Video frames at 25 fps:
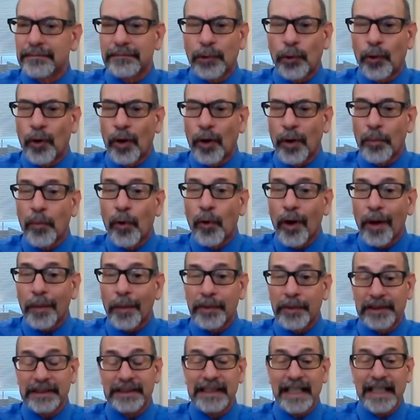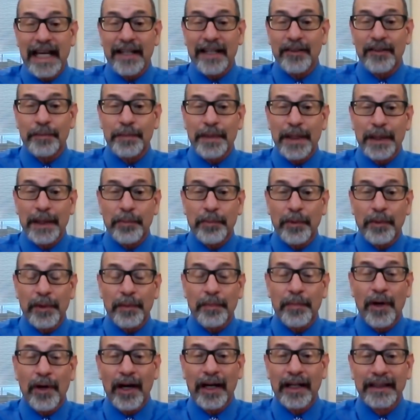or more % of people
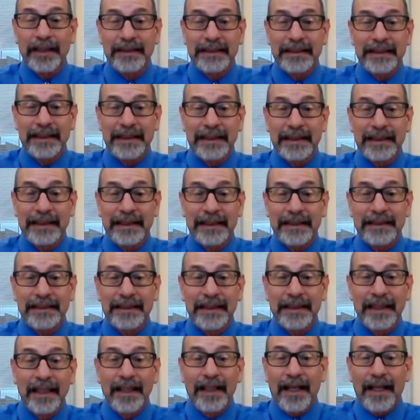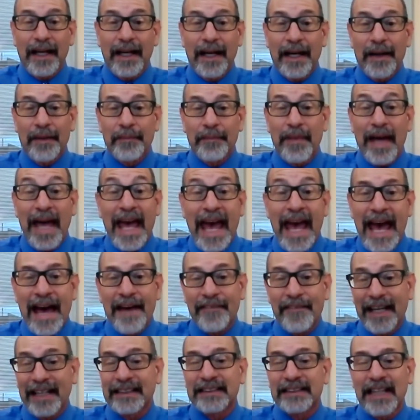with Parkinson's
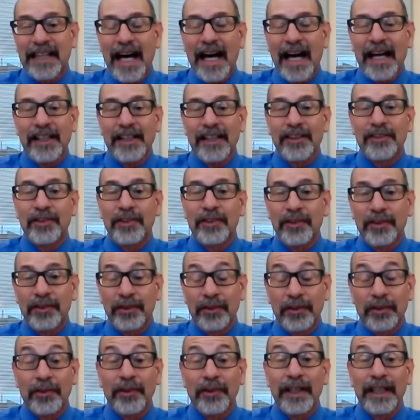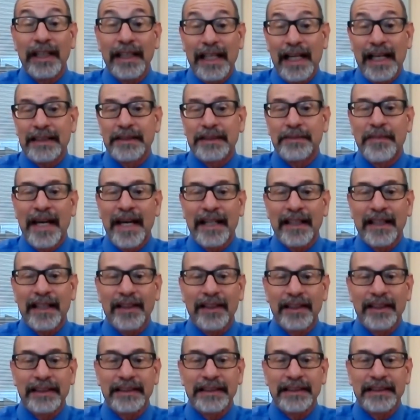have anxiety to a degree that's
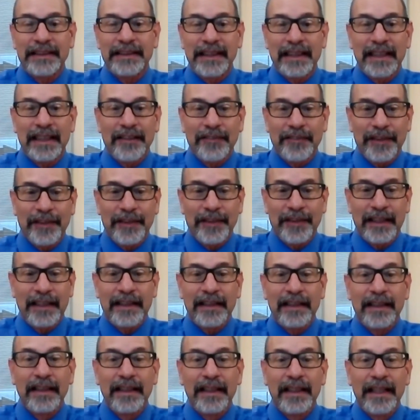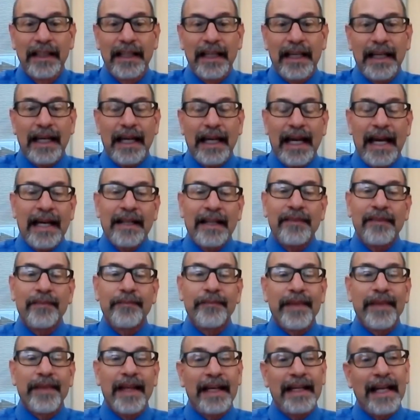medically significant.
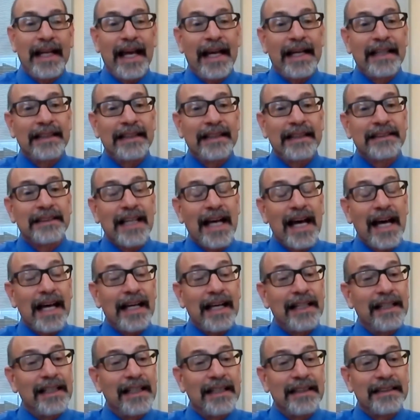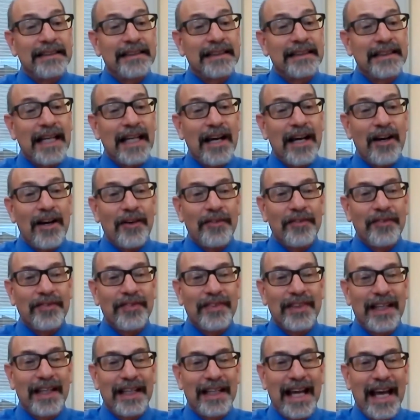And anxiety itself
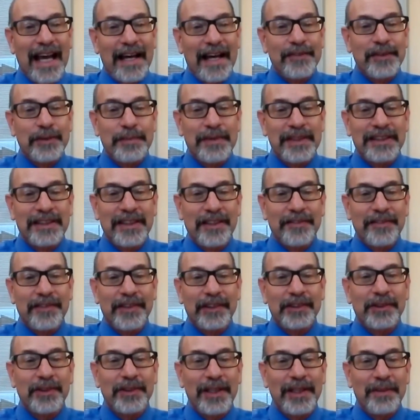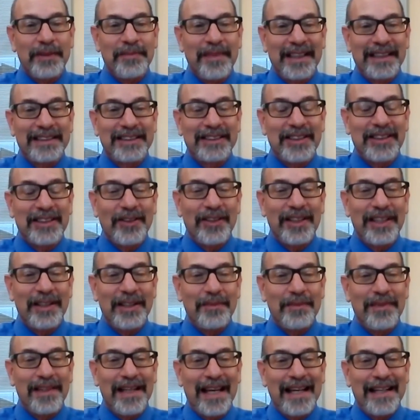can have specific treatments. So
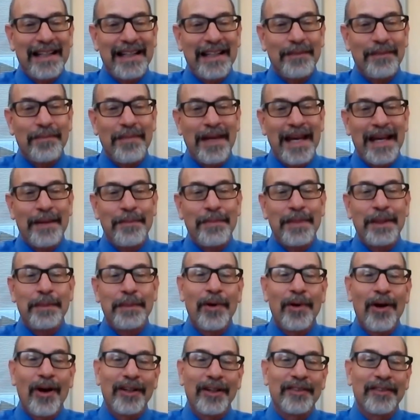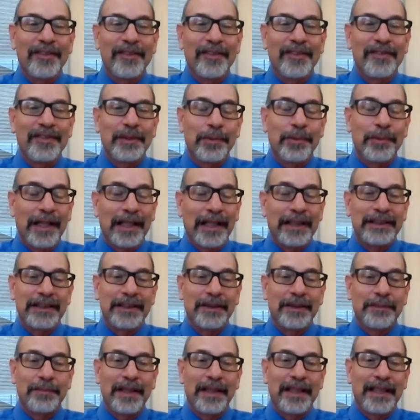it may be part of
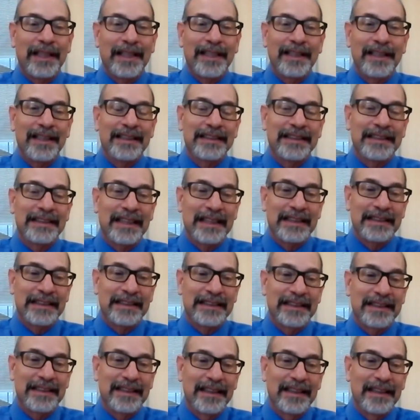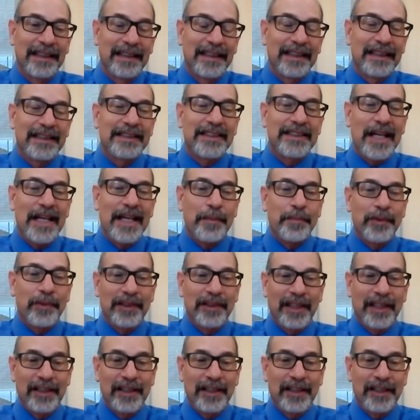depression, but it can exist
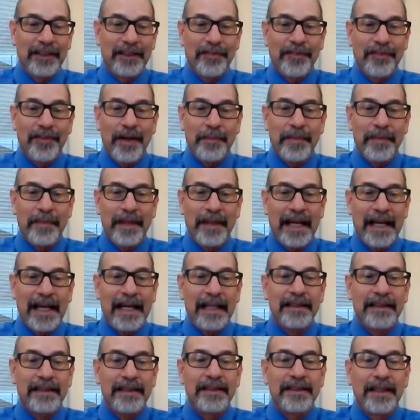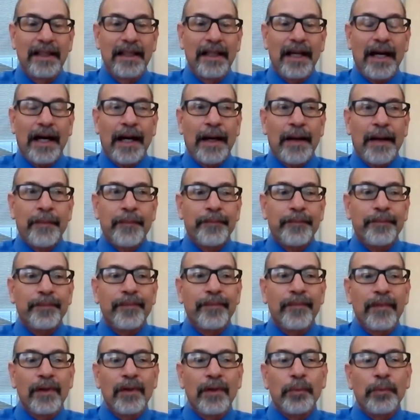separately from that.
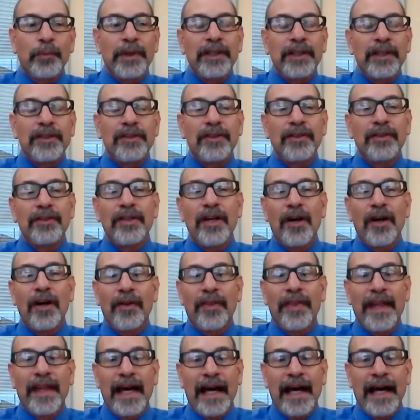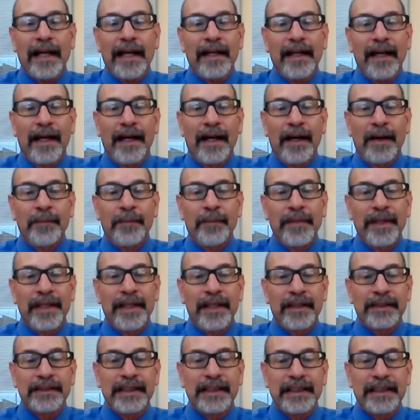We do know that
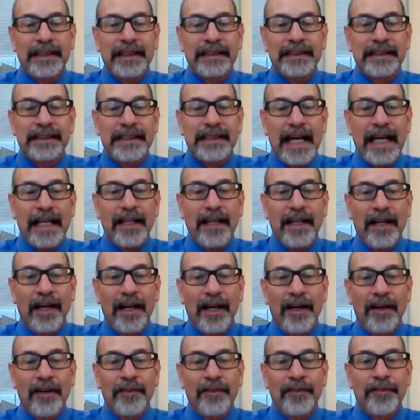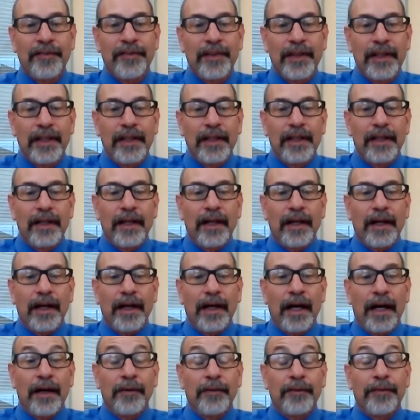there's a set of
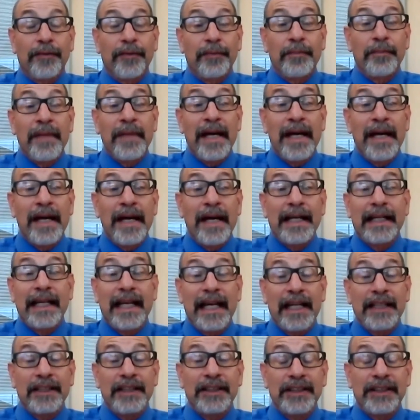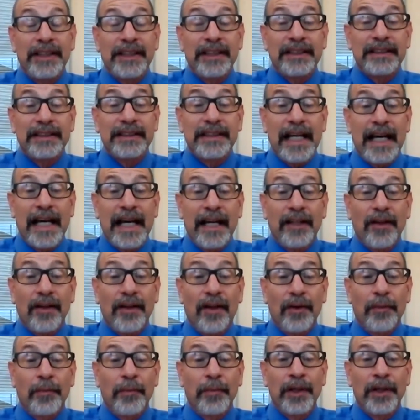medications that
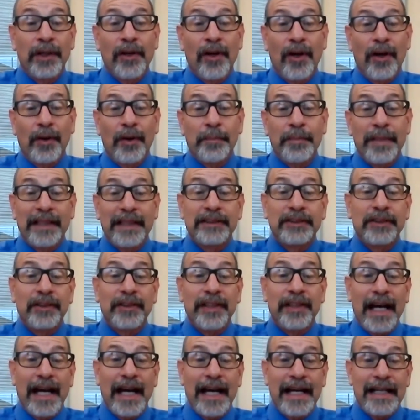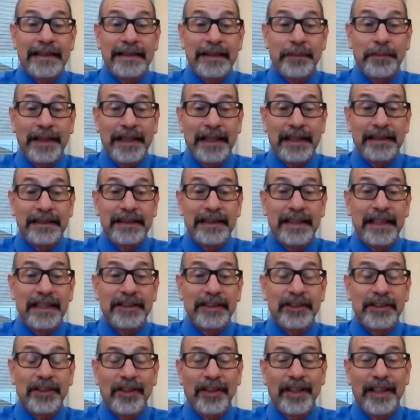we call
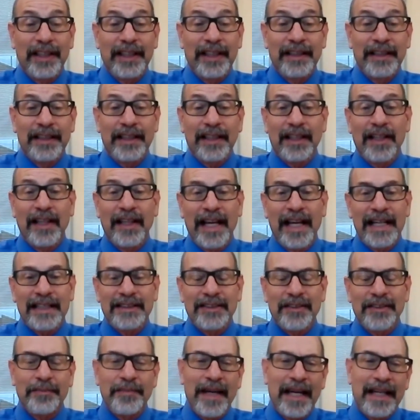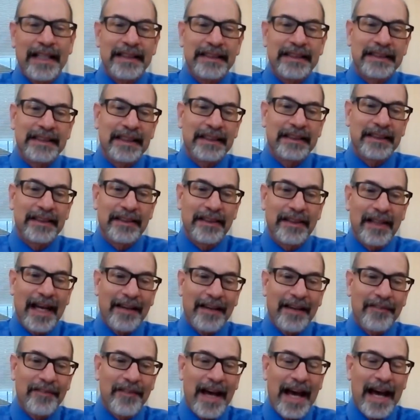benzodiazepines. These are in the class of medicine
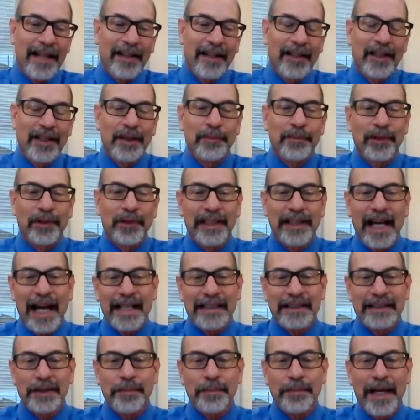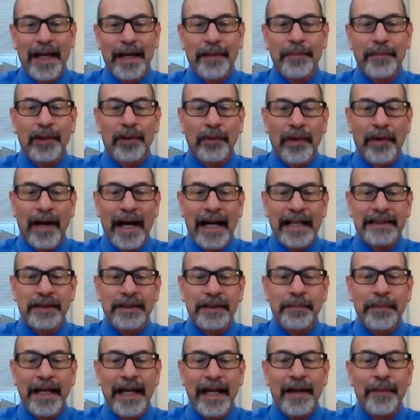like Valium or diazepam or
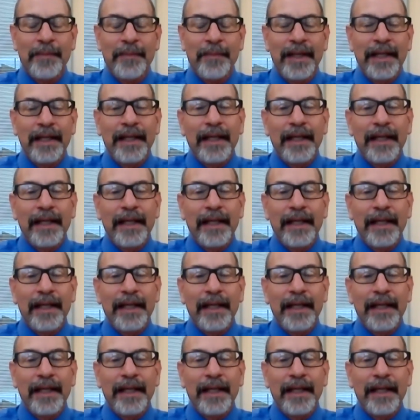lorazepam.